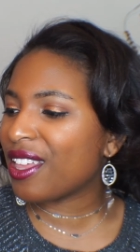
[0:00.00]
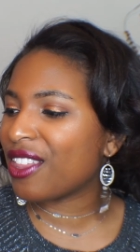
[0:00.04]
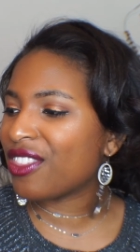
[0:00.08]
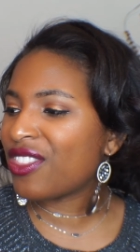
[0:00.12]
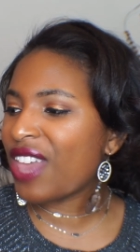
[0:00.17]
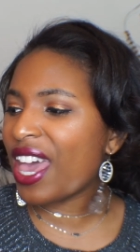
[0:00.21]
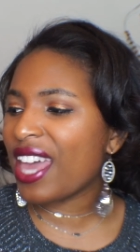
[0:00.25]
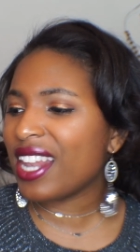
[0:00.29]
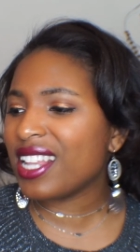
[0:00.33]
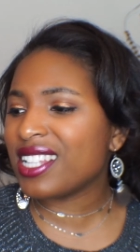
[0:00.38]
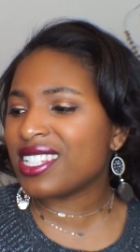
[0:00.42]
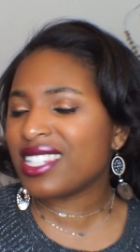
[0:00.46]

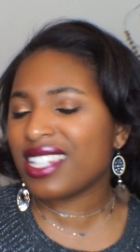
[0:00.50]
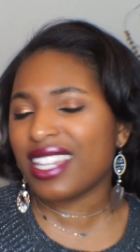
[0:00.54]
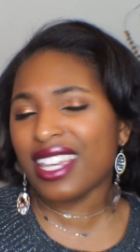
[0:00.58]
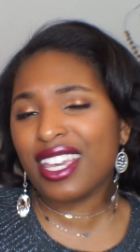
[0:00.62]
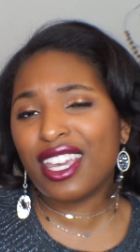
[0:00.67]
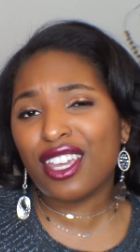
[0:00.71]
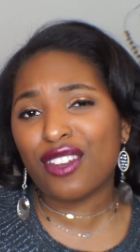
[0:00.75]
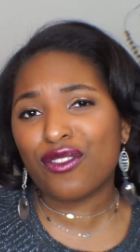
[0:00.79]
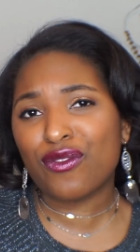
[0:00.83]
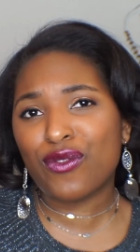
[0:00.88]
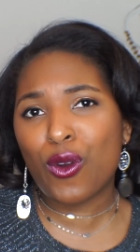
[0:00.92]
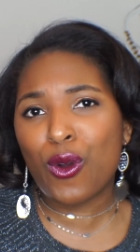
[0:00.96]
That is
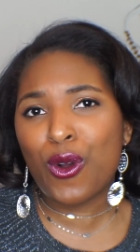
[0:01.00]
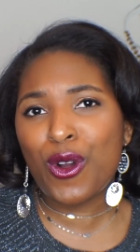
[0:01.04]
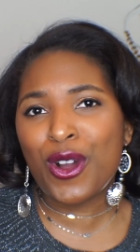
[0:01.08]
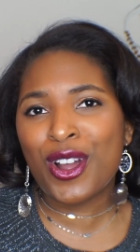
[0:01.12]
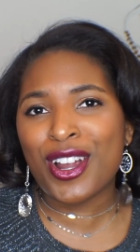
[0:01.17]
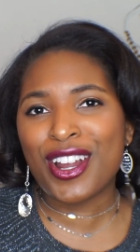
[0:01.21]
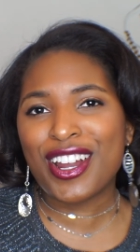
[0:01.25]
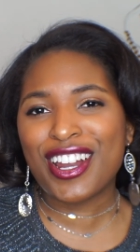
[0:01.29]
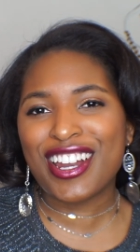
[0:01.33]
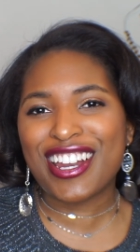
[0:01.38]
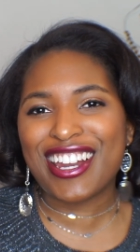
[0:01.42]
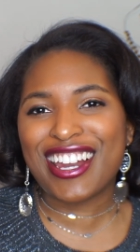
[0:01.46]
it for
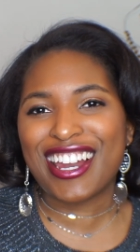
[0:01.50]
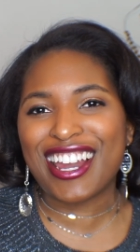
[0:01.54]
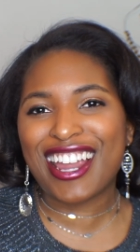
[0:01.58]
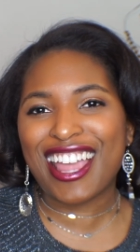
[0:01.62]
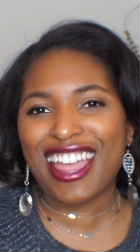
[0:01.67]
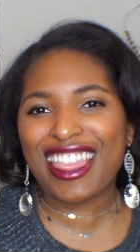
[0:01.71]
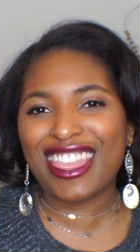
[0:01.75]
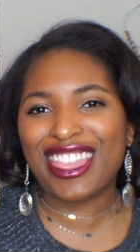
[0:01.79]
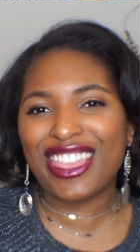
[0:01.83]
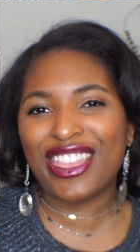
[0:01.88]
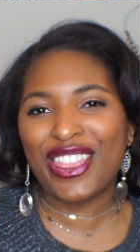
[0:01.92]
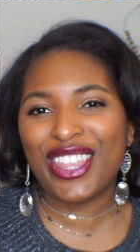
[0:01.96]

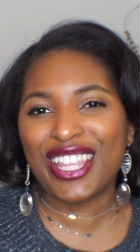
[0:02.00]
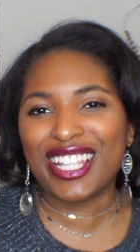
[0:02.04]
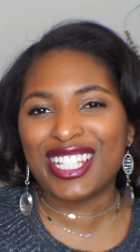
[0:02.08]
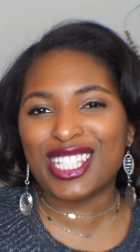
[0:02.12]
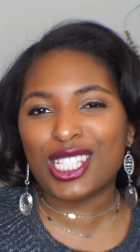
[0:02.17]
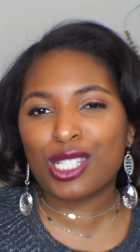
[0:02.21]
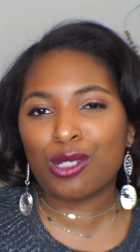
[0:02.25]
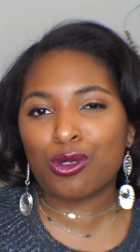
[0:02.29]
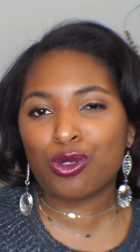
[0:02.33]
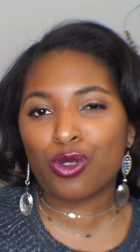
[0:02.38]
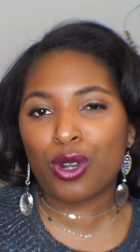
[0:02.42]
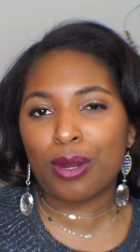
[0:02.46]
this
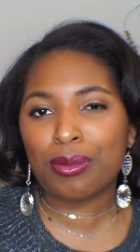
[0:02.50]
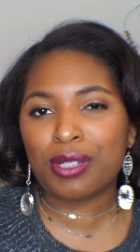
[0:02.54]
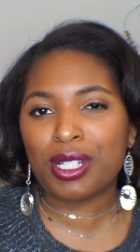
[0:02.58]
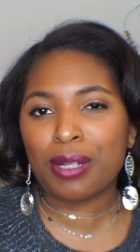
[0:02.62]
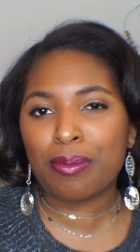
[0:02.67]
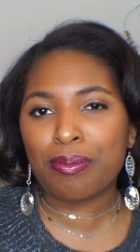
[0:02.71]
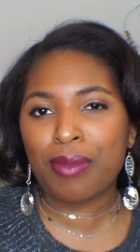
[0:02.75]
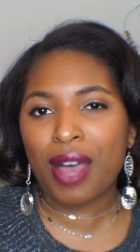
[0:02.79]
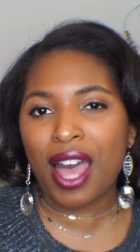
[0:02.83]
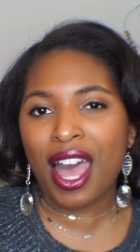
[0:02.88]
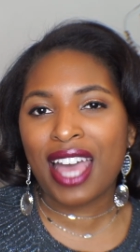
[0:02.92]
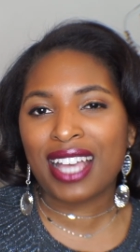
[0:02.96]
subscription
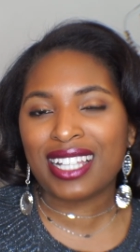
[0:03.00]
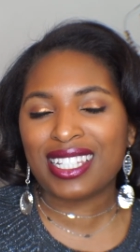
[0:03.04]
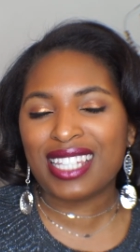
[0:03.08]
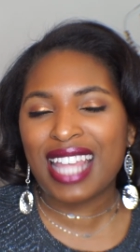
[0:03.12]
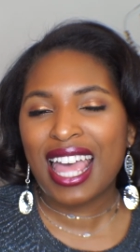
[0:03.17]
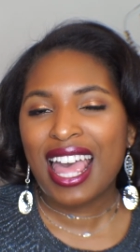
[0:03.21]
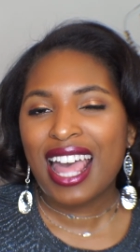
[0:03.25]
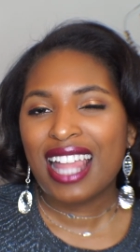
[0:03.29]
box.